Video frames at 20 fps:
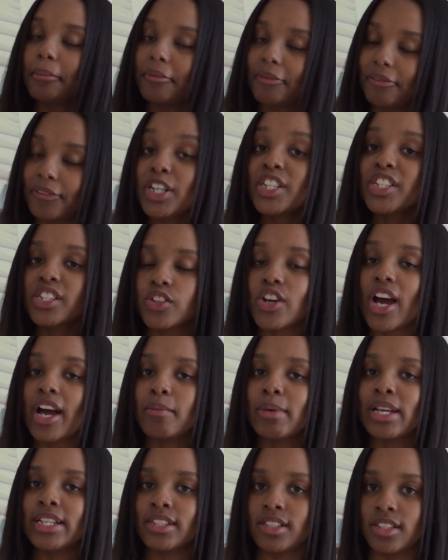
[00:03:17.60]
first
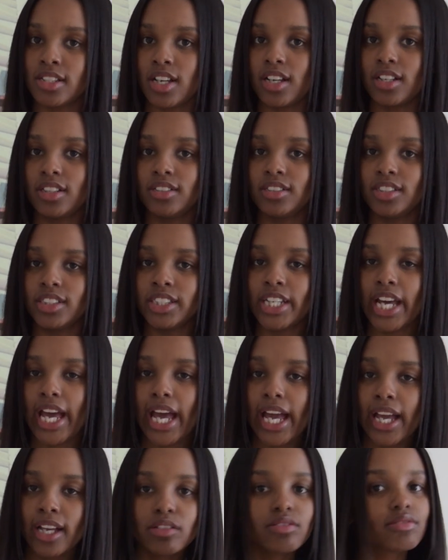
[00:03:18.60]
trimester.
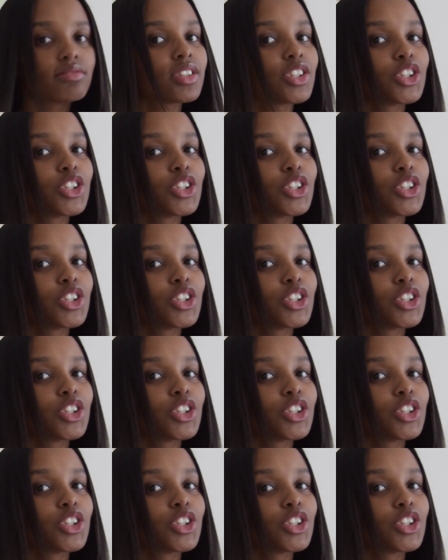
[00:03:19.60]
Okay,